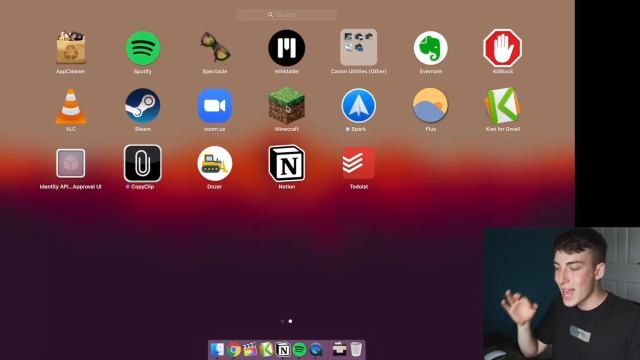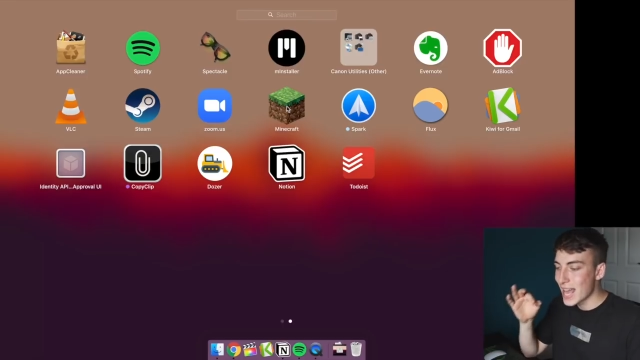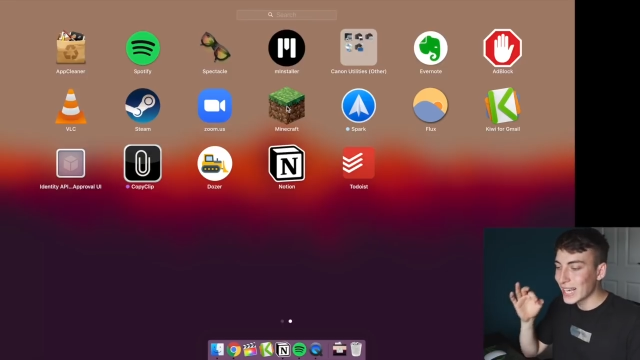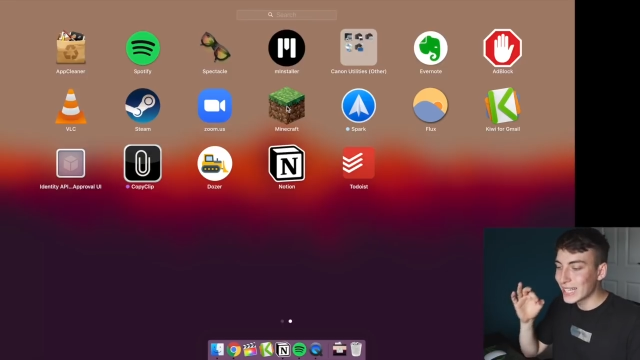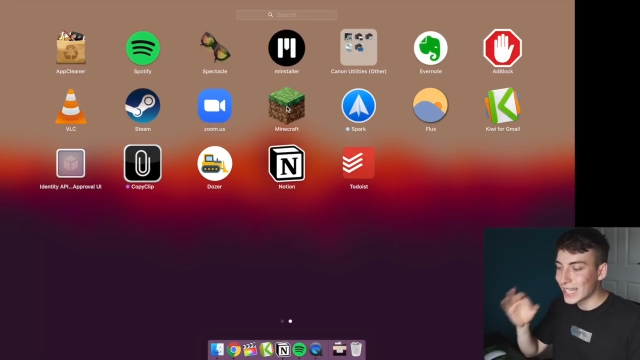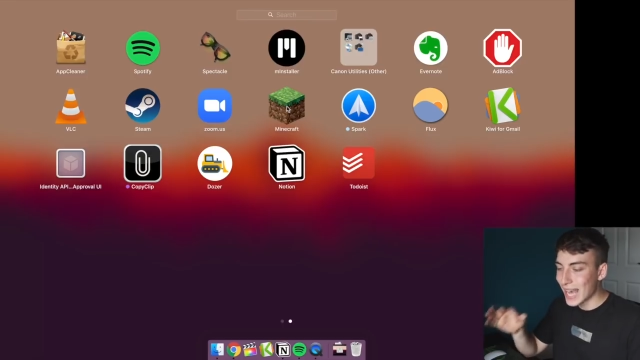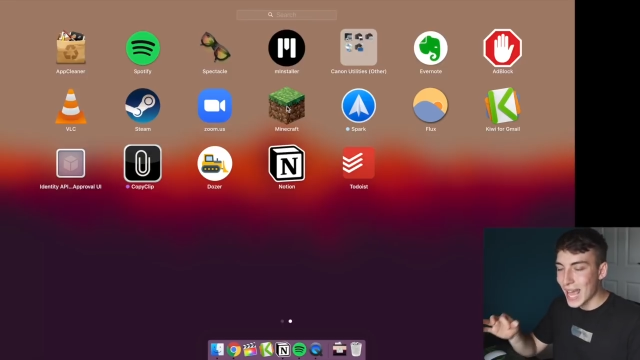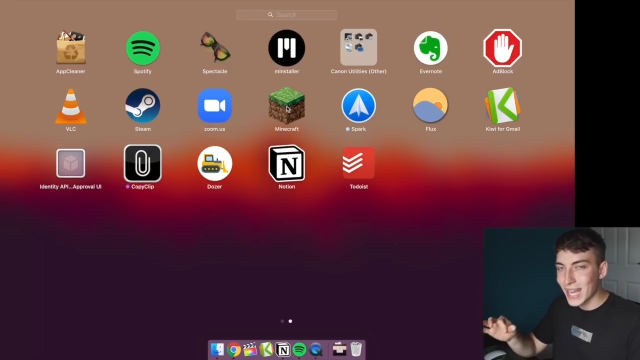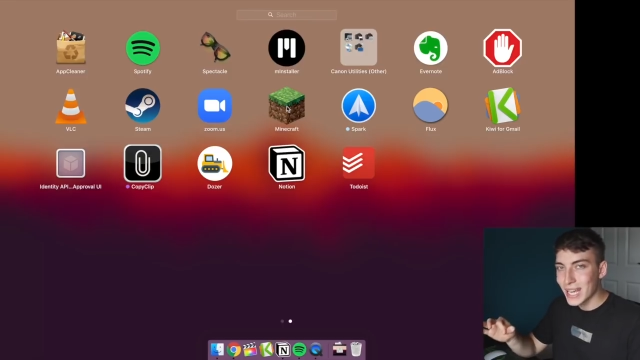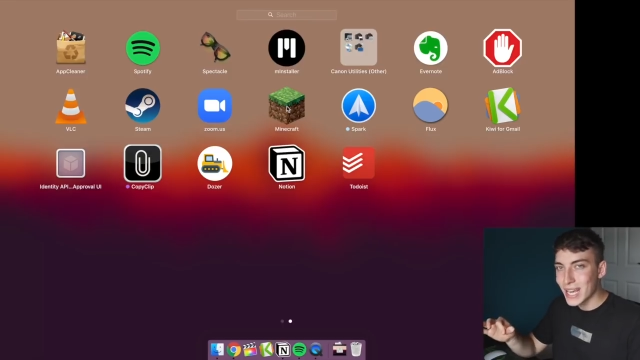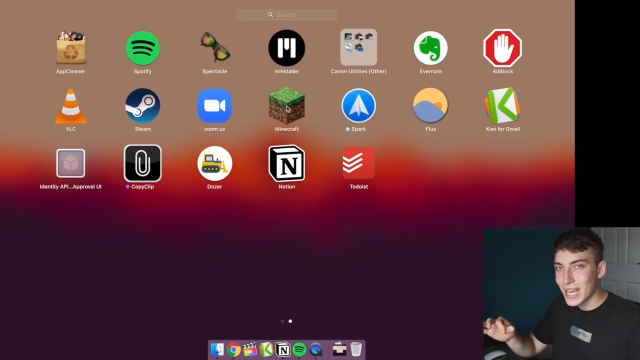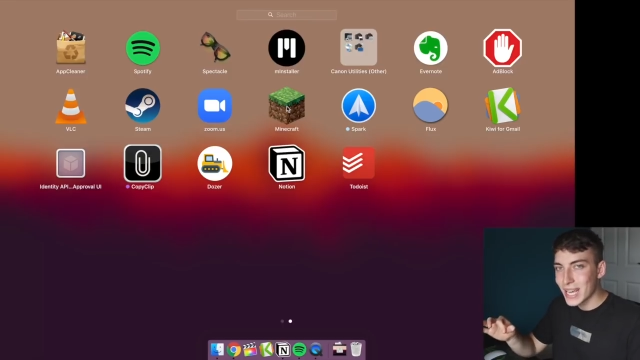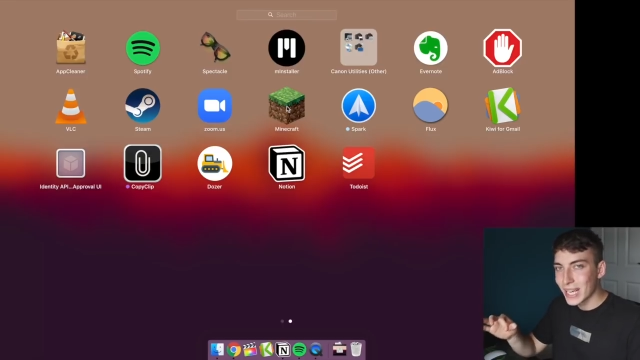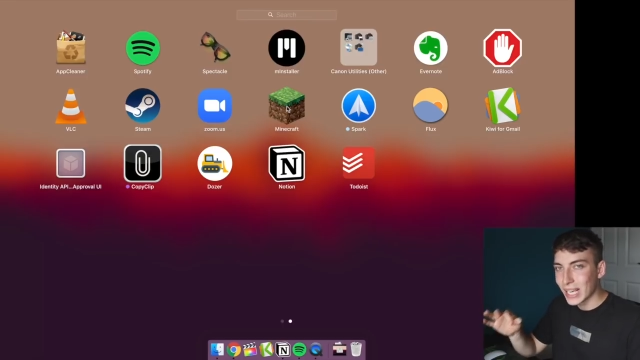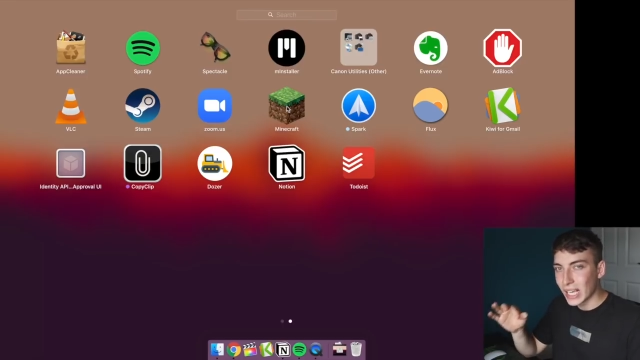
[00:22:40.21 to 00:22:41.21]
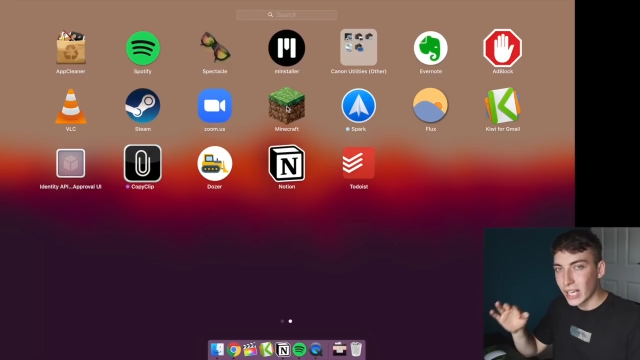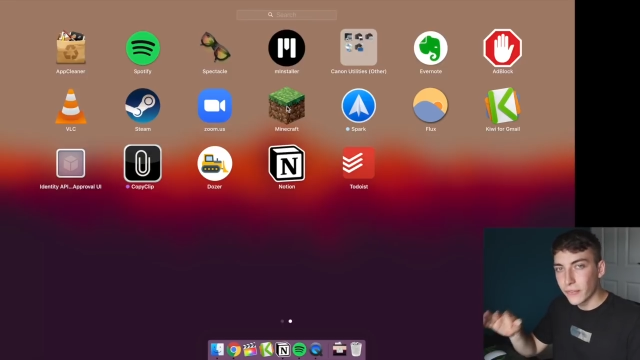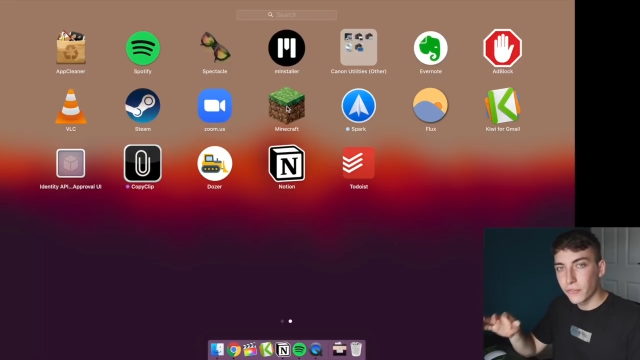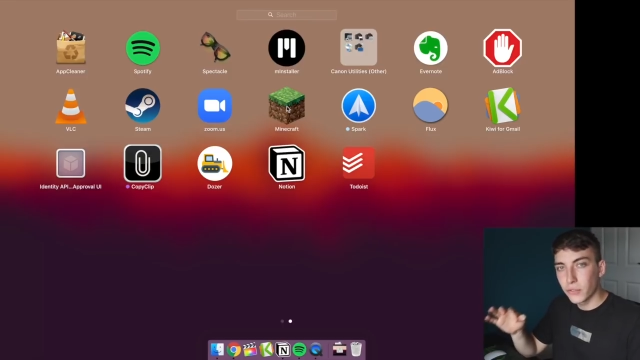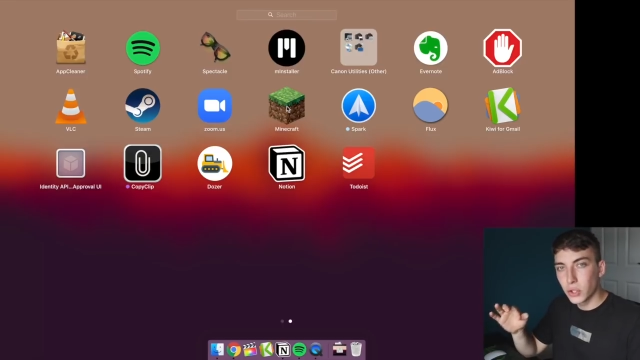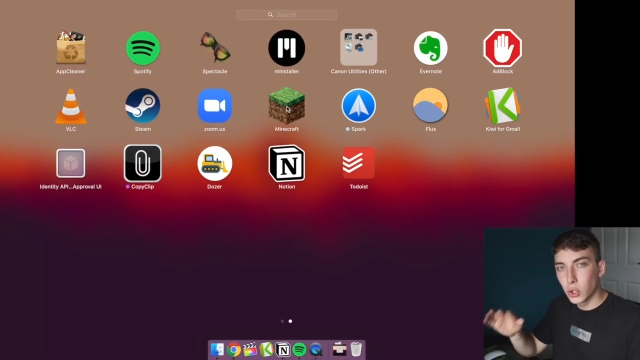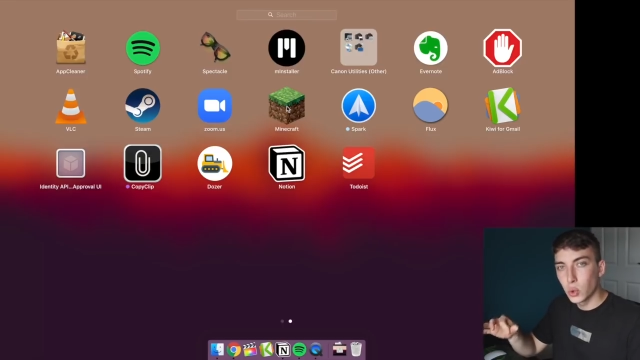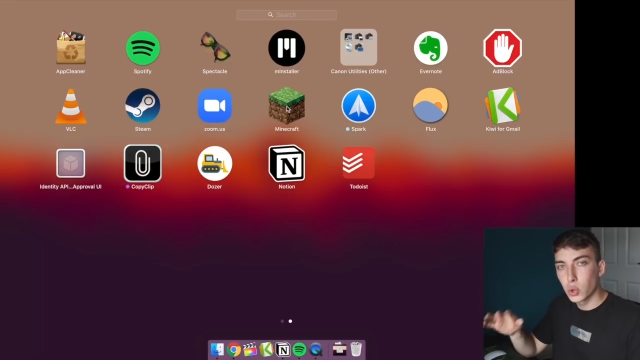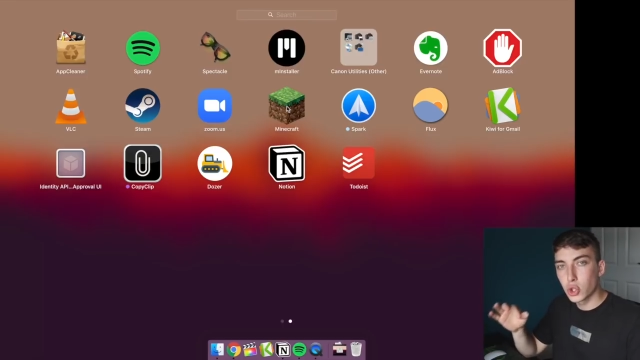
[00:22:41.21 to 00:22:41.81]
Again, if you